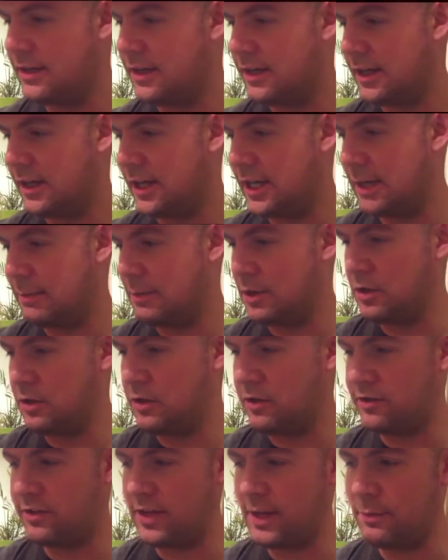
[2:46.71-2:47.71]
and I'm going to do
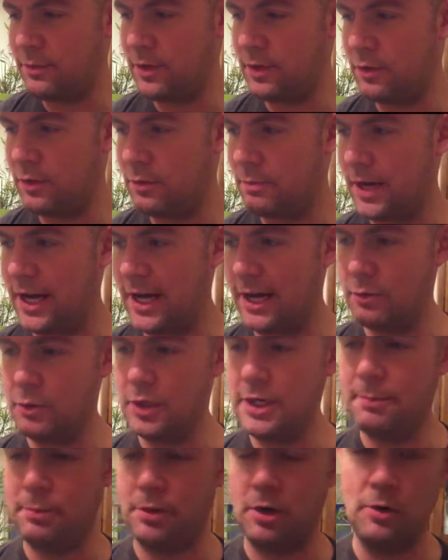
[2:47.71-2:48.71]
the same thing with my
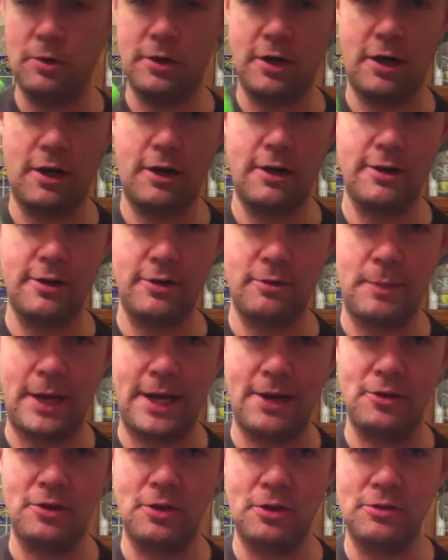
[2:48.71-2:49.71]
repro card of
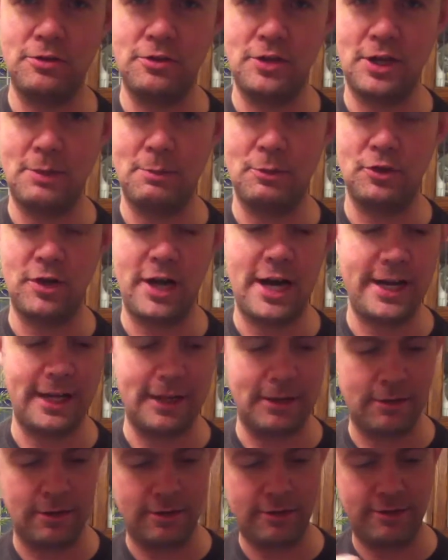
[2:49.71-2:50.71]
Battletoads and Double
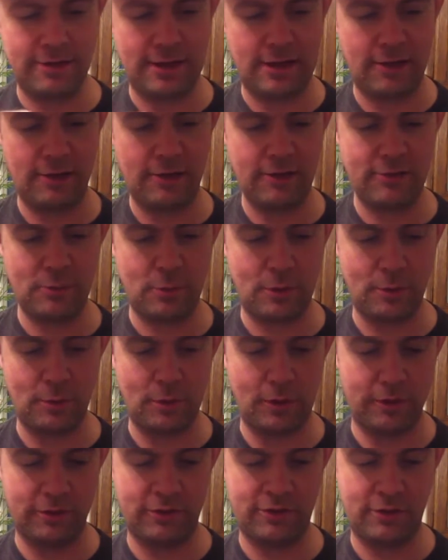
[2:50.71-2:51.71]
Dragon. See how this one
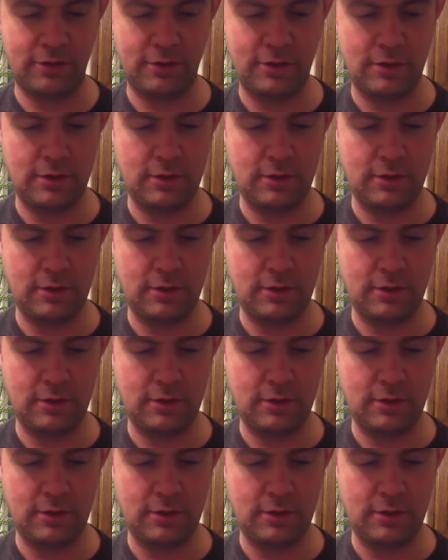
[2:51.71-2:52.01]
works.